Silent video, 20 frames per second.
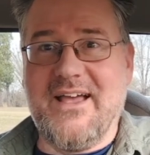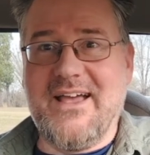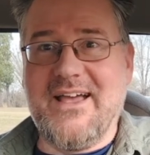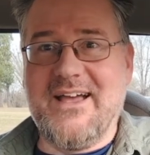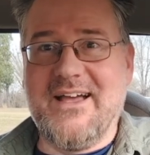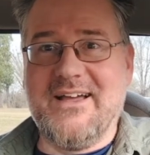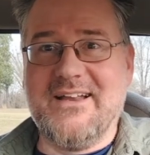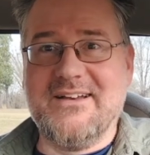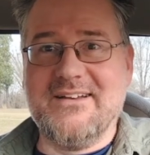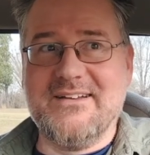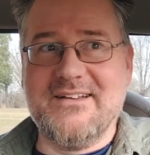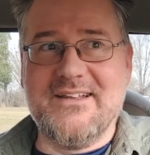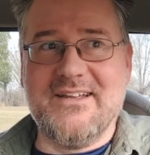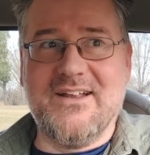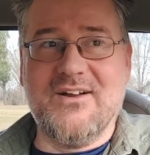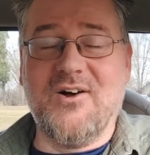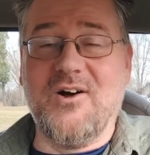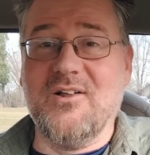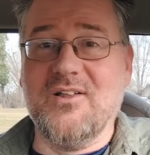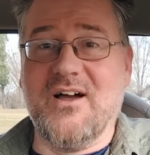And
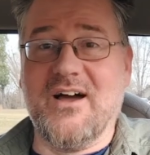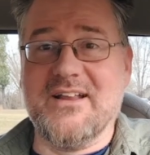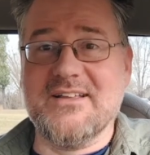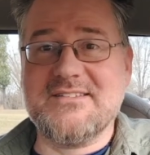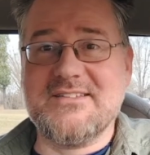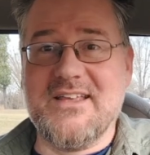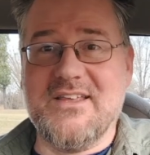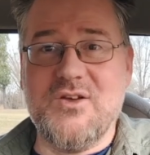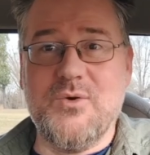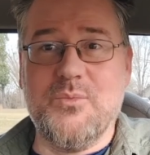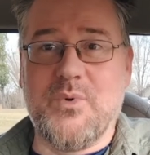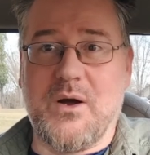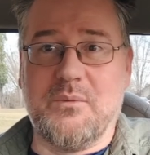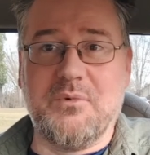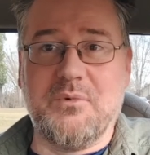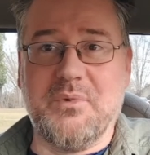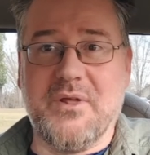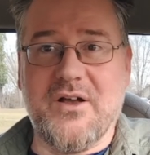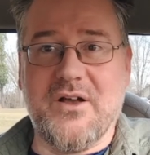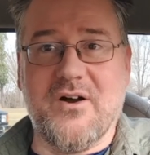in all honesty, you
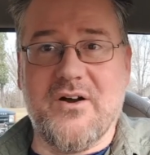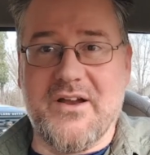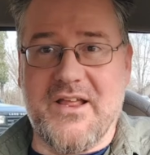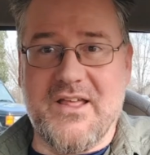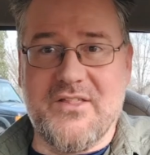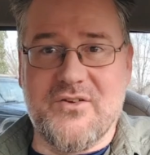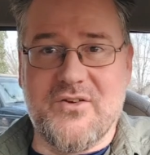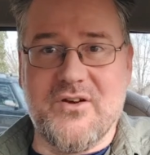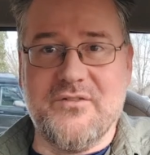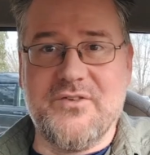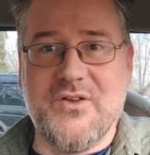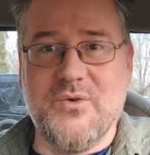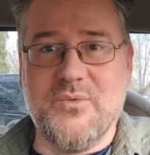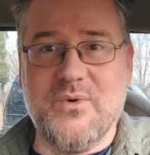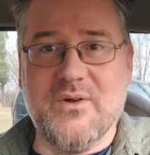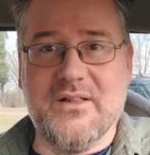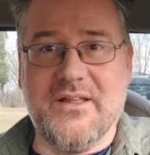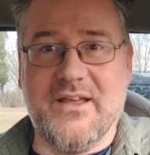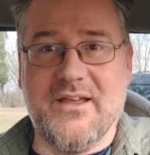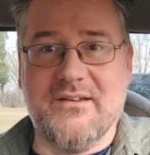probably aren't either if you
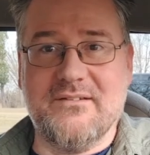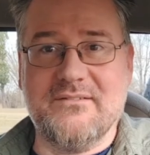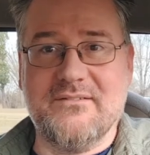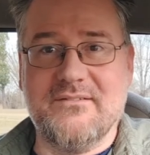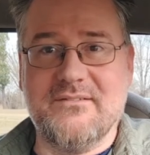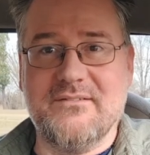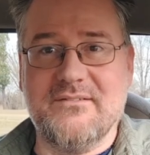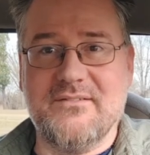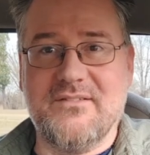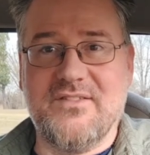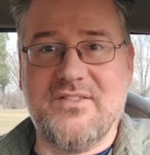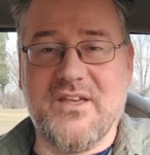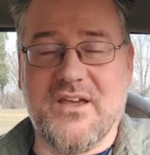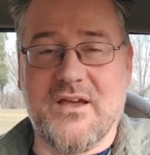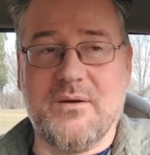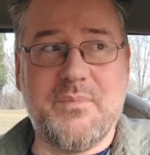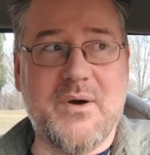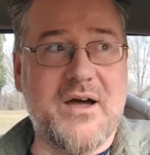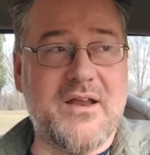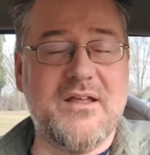really
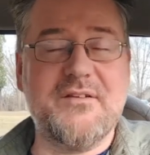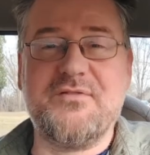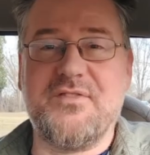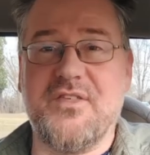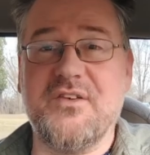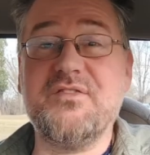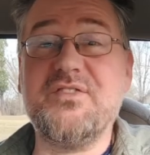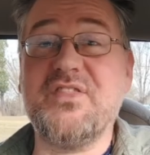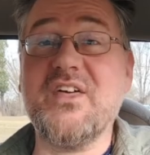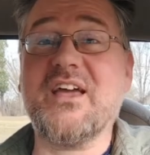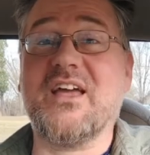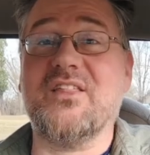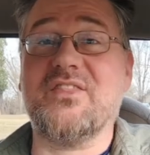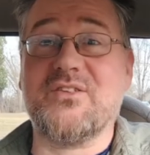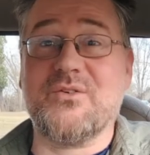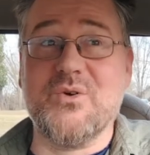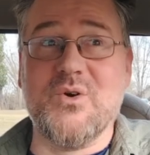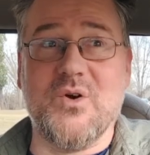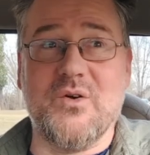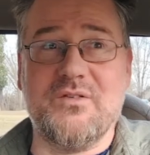think about it. If you think
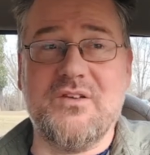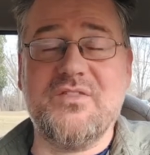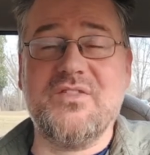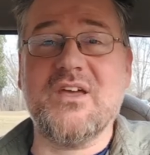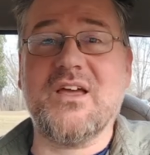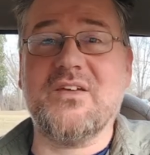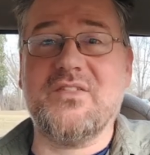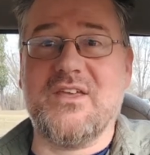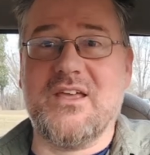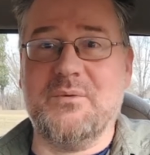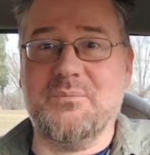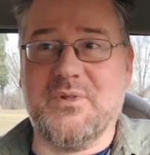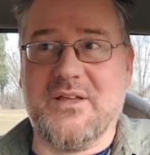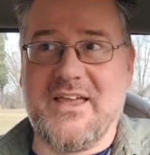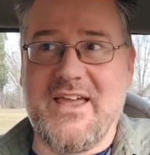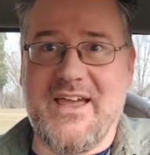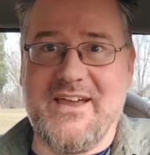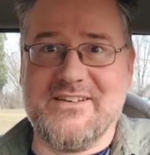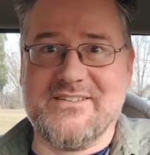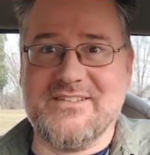it through, if you think of the
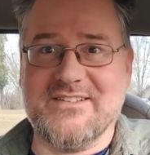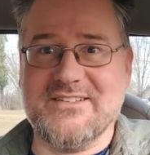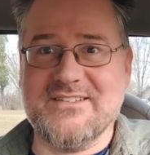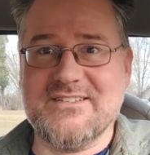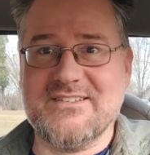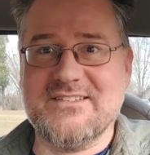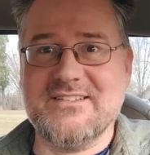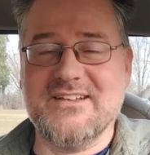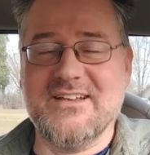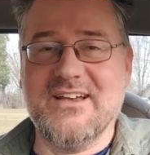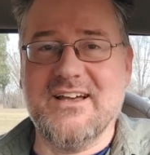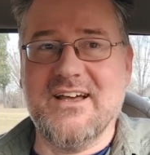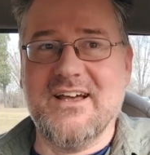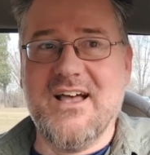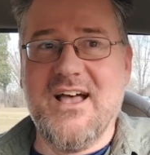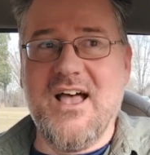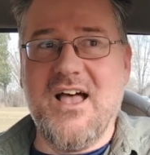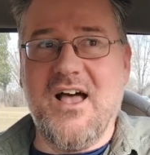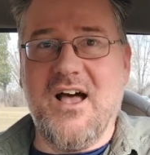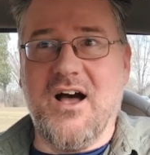implications
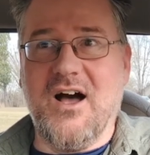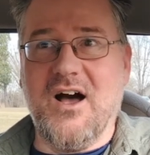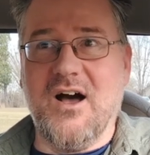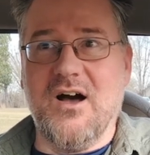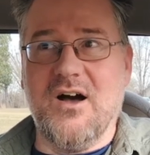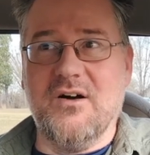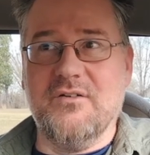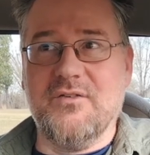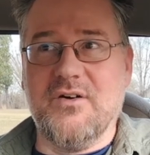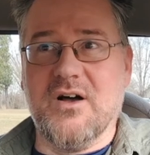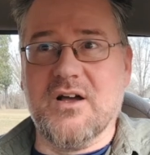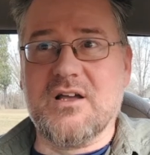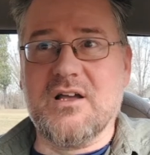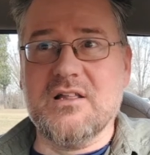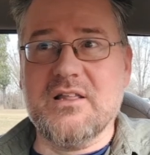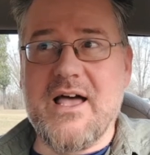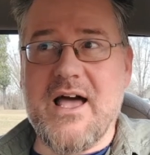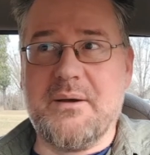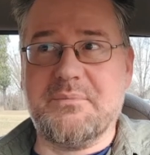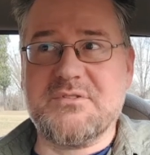of a
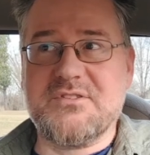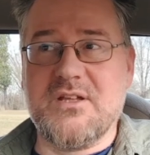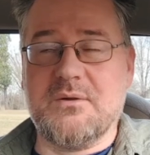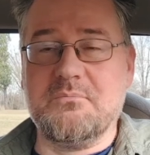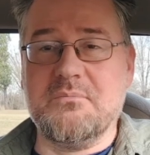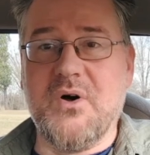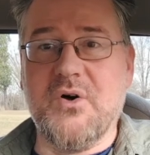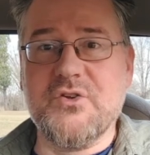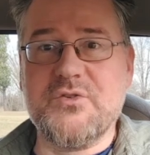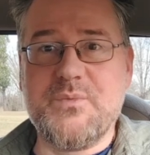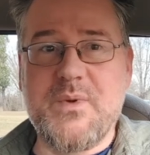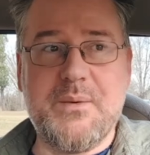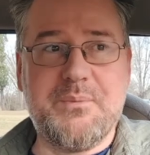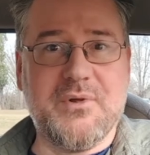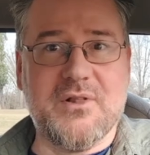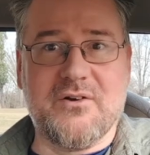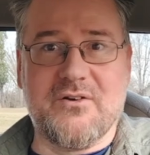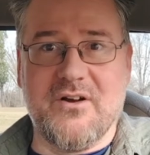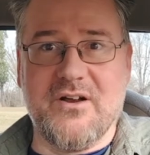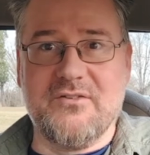collapse that most
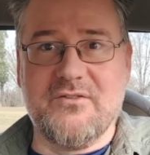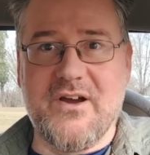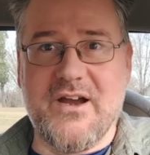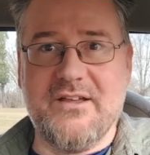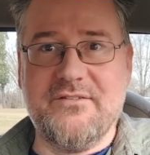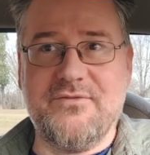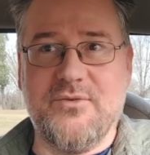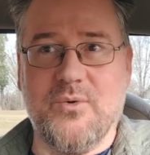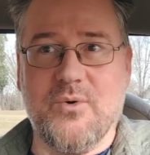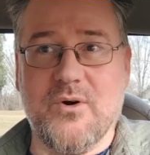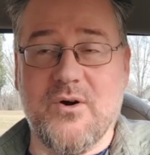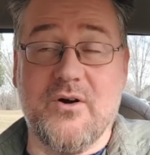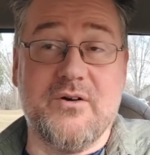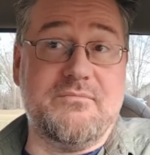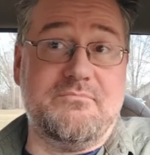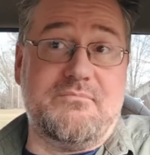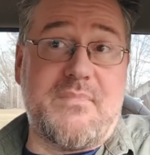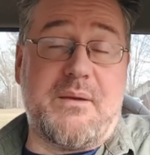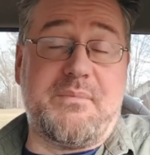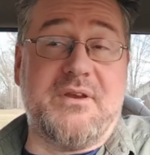people are unready for,
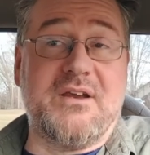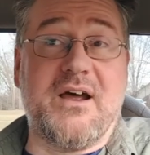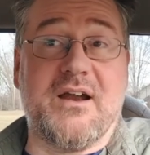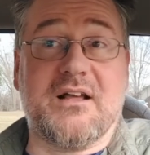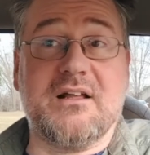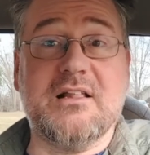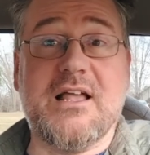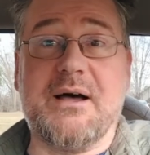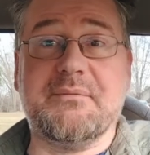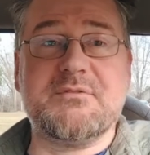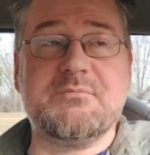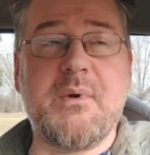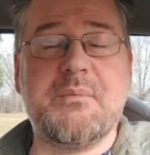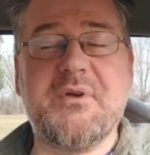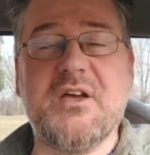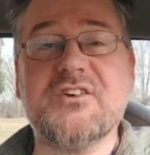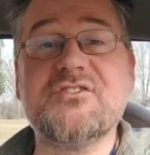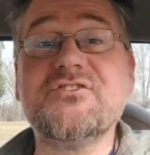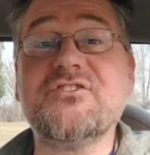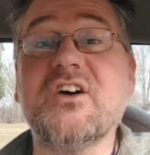or maybe not a collapse,
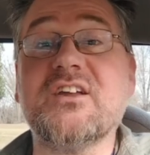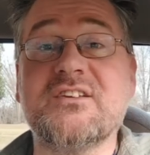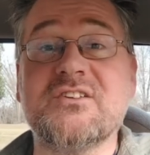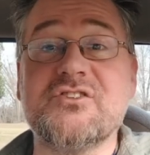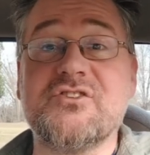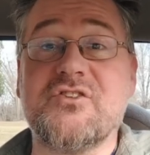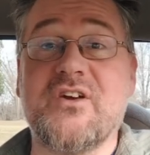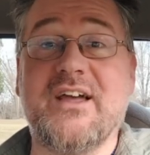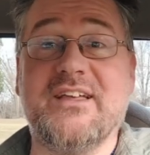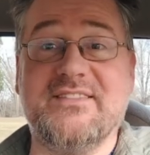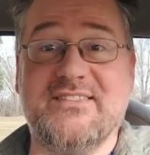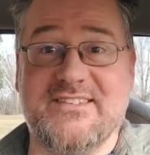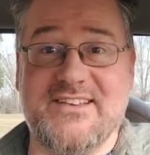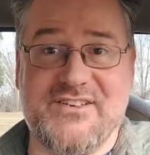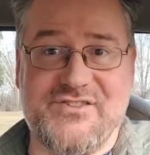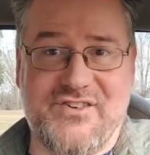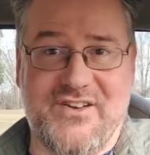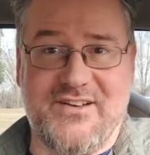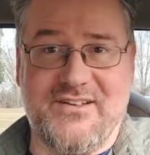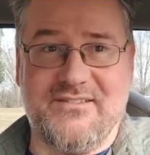maybe a sudden
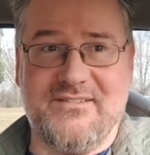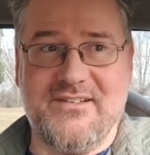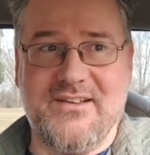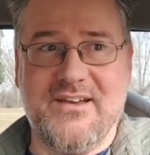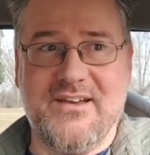transition,